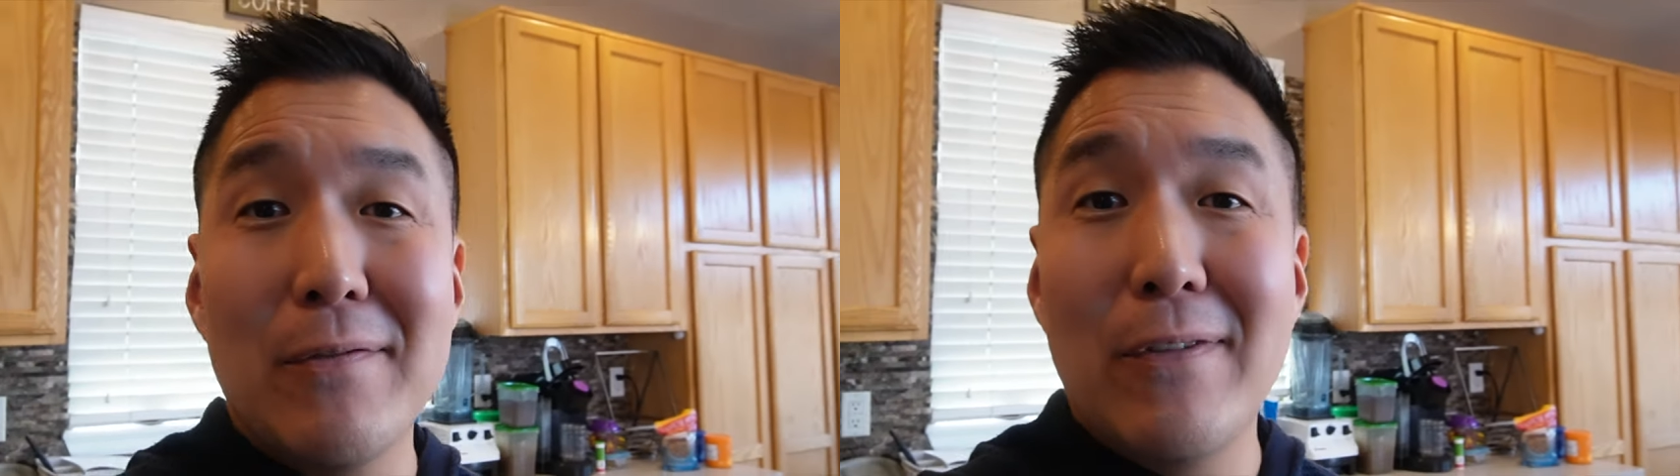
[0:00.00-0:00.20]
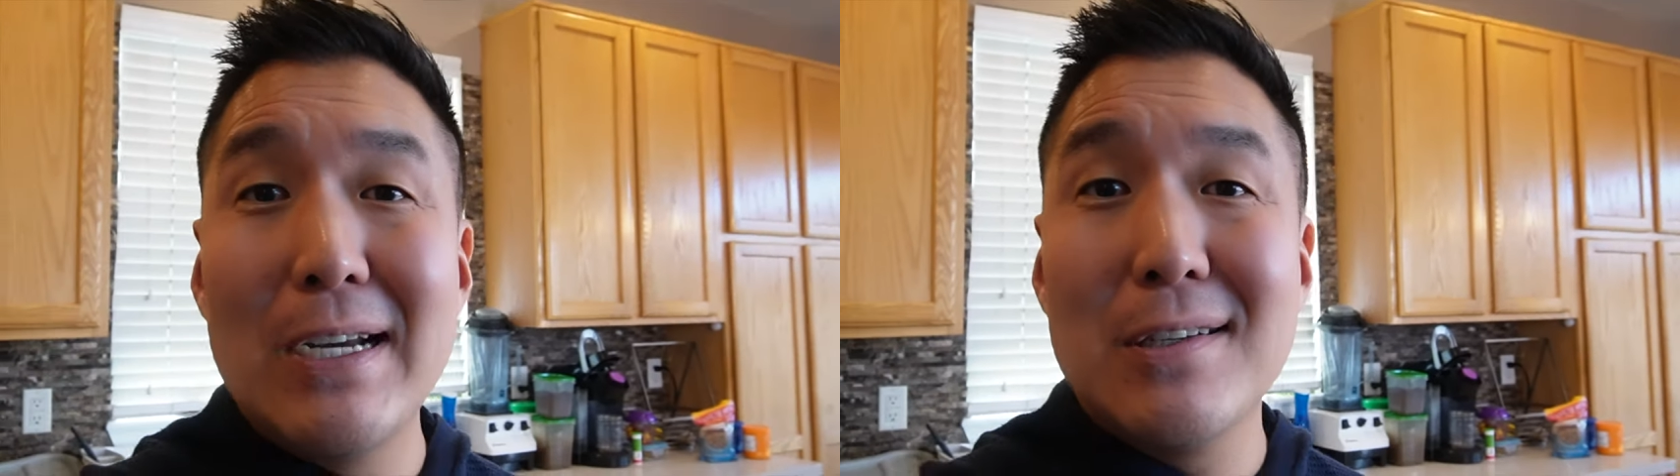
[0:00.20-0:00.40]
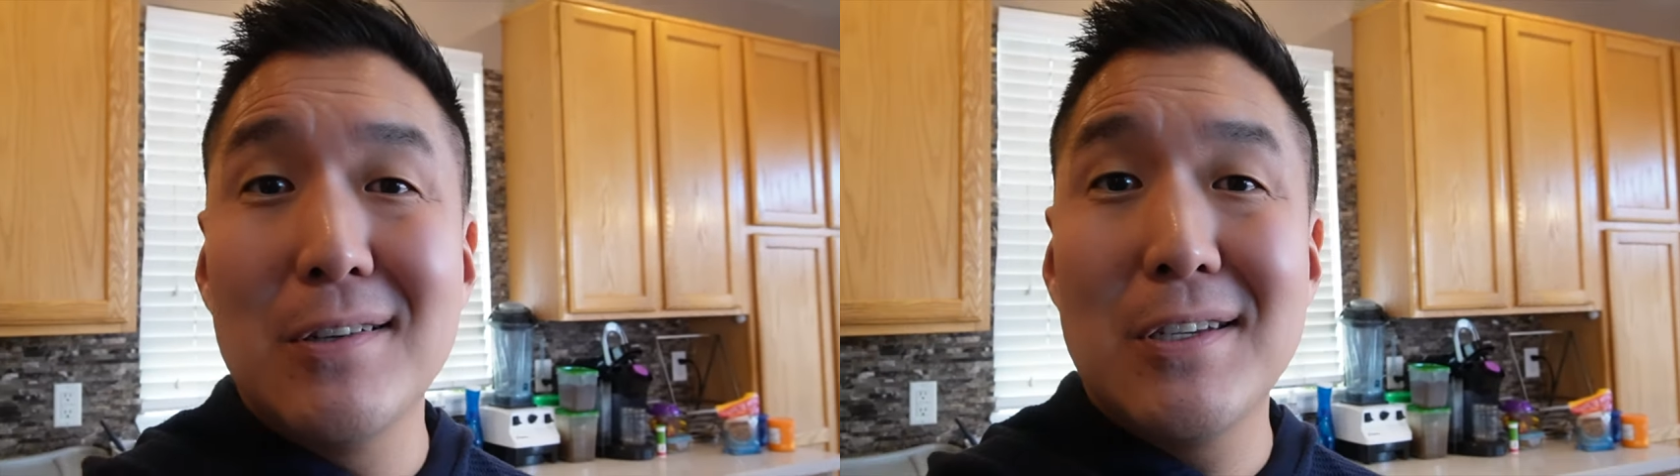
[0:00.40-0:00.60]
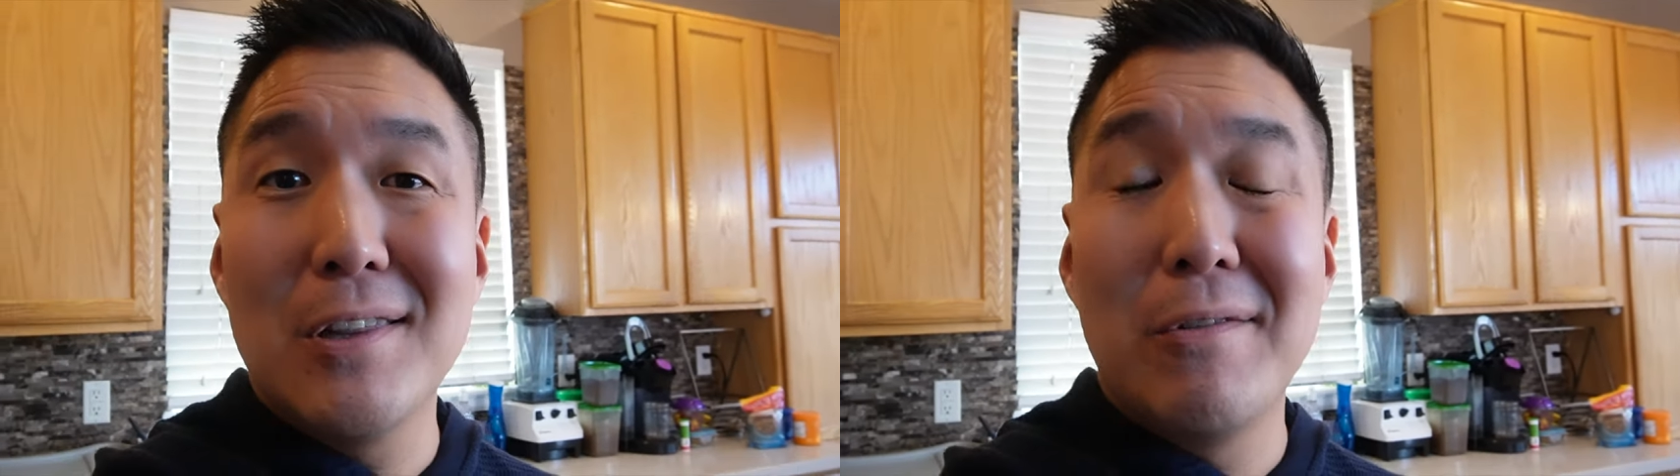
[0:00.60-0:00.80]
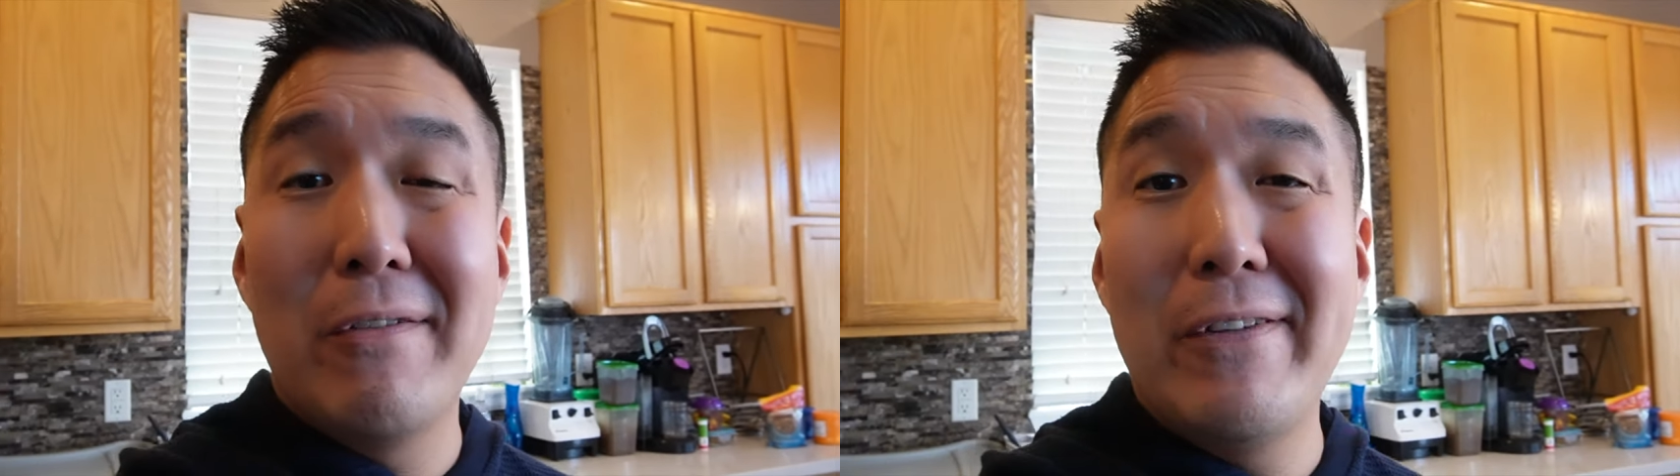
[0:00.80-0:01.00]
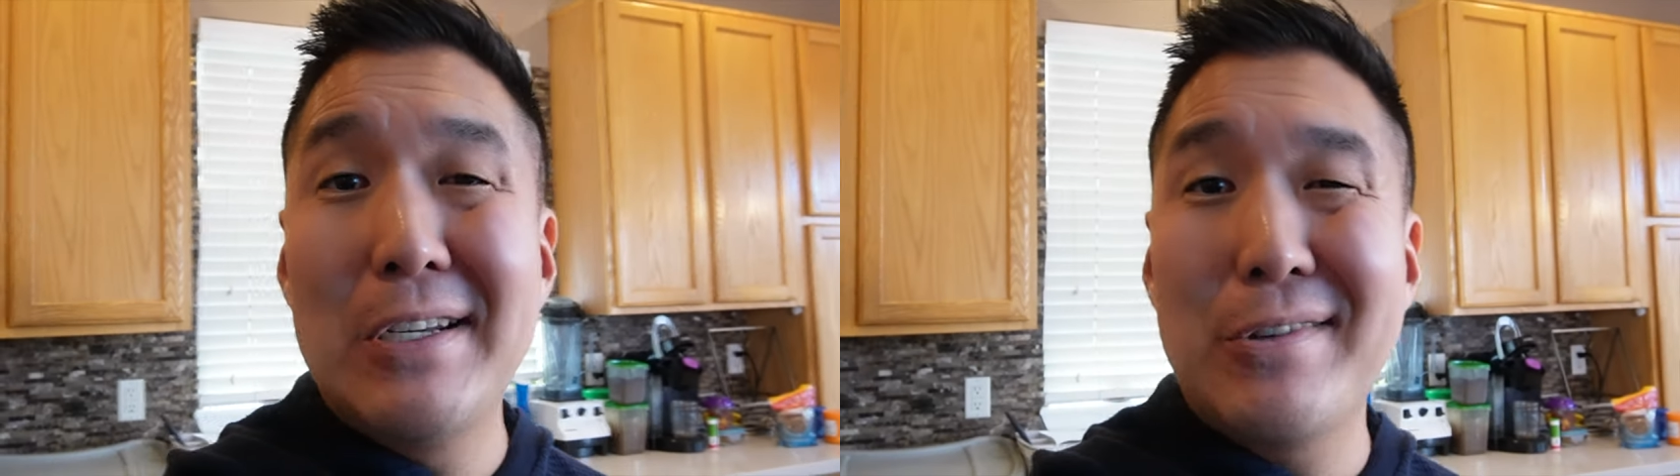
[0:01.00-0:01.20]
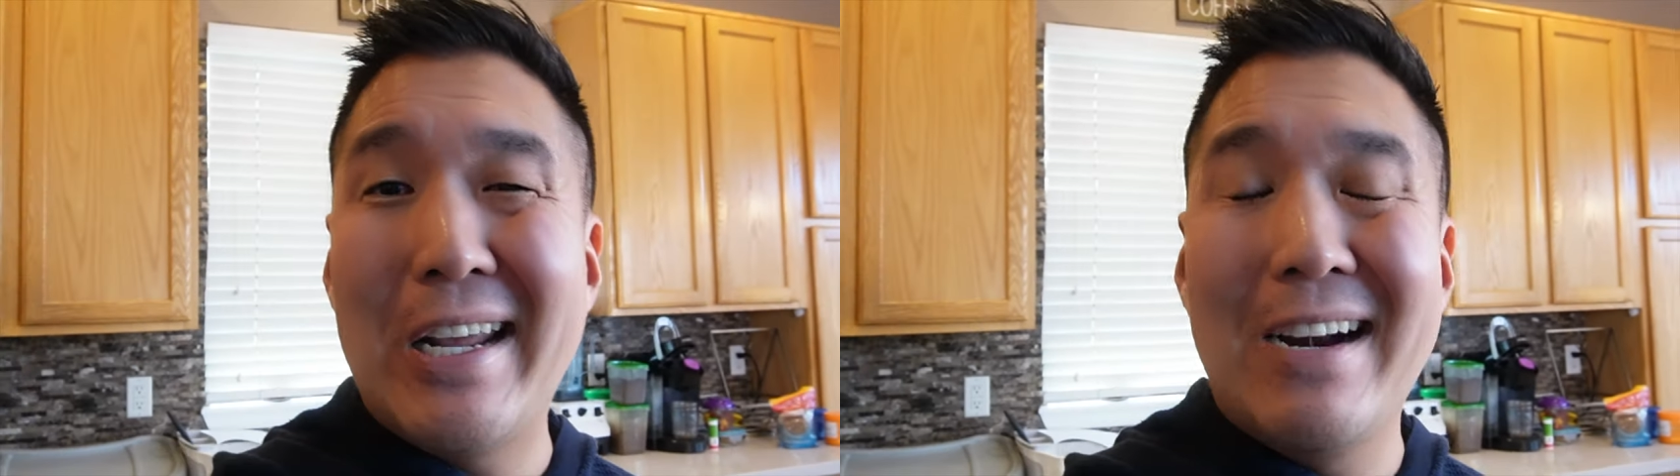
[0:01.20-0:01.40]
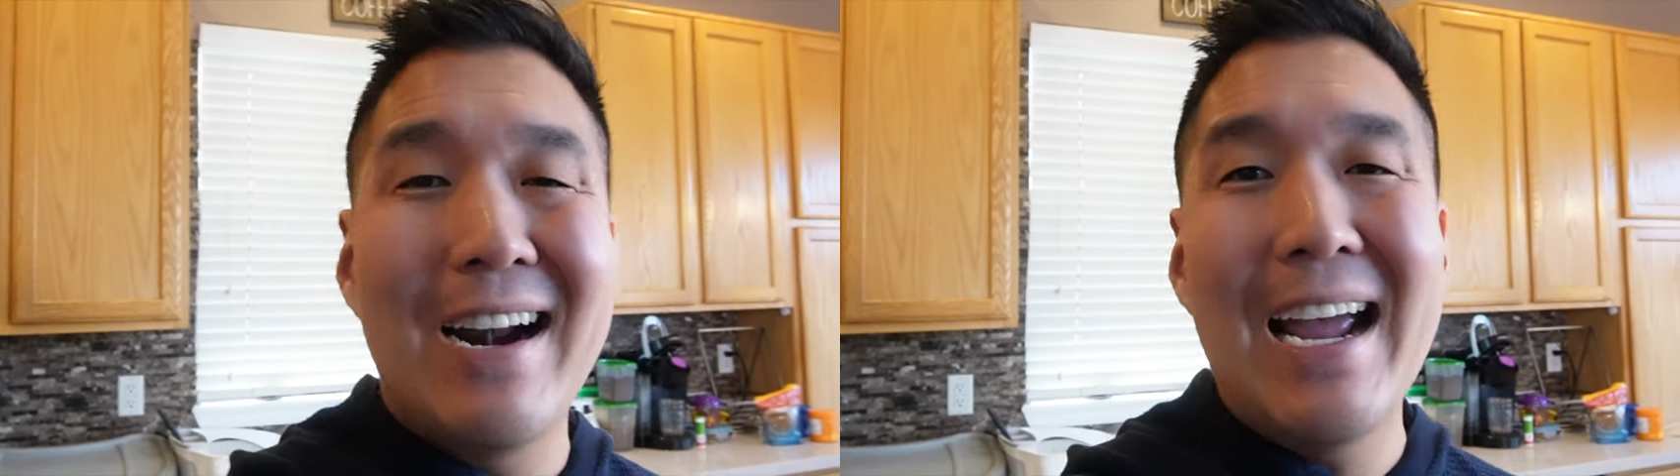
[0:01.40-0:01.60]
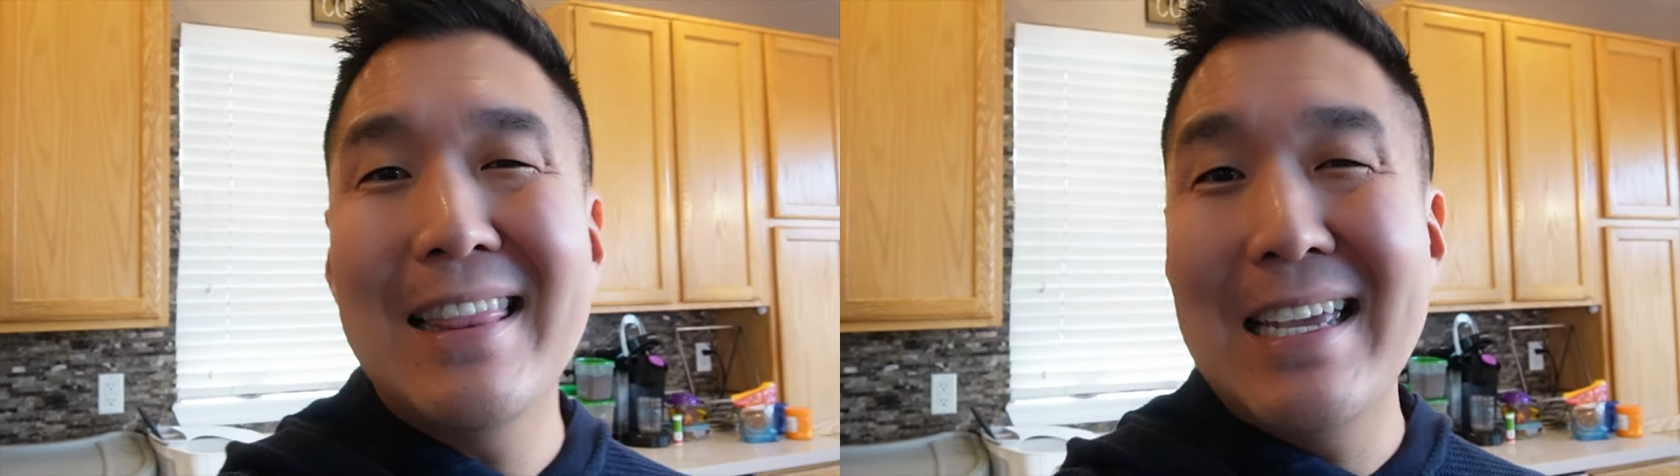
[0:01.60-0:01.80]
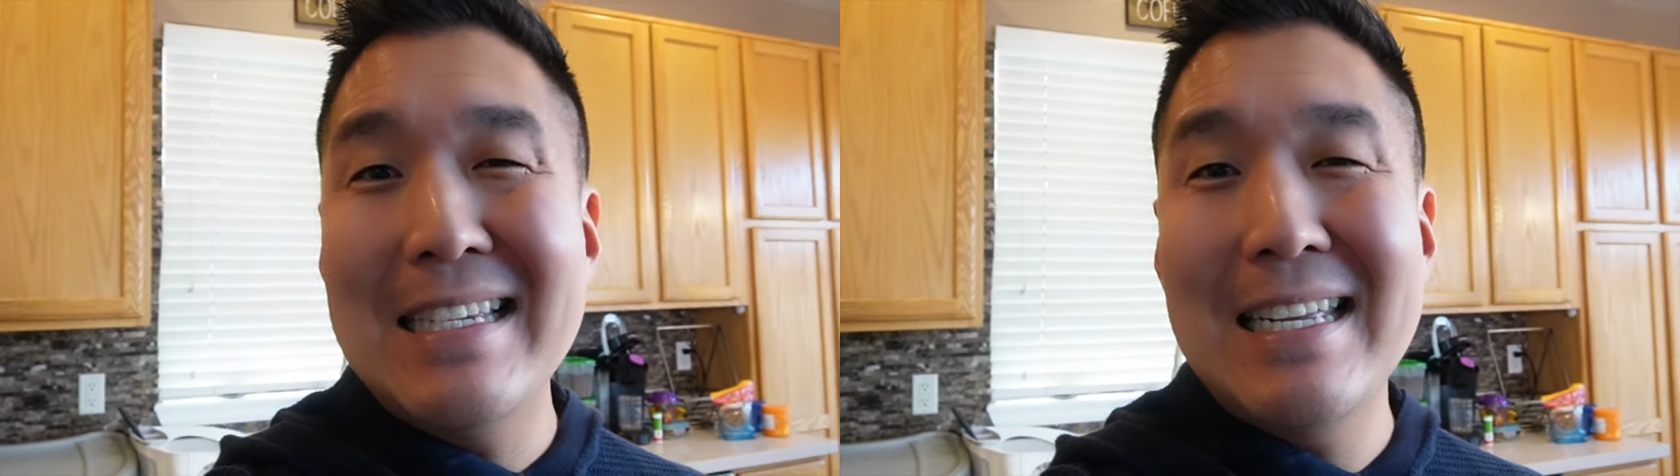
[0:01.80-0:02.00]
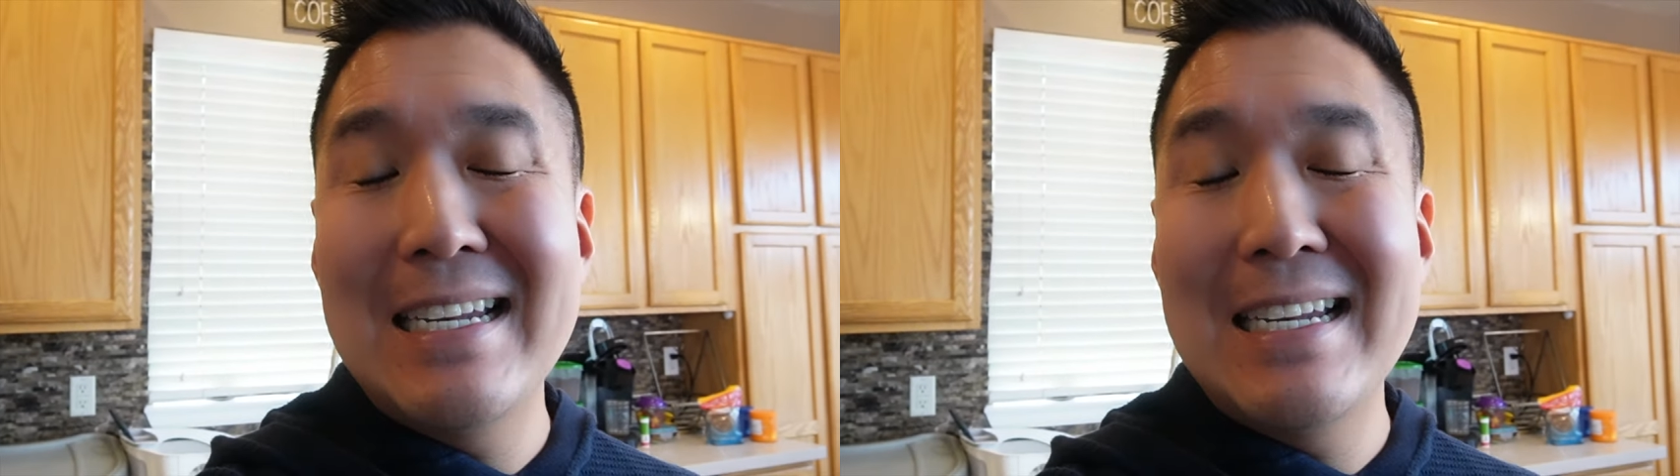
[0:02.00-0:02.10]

the freezer to the refrigerator at least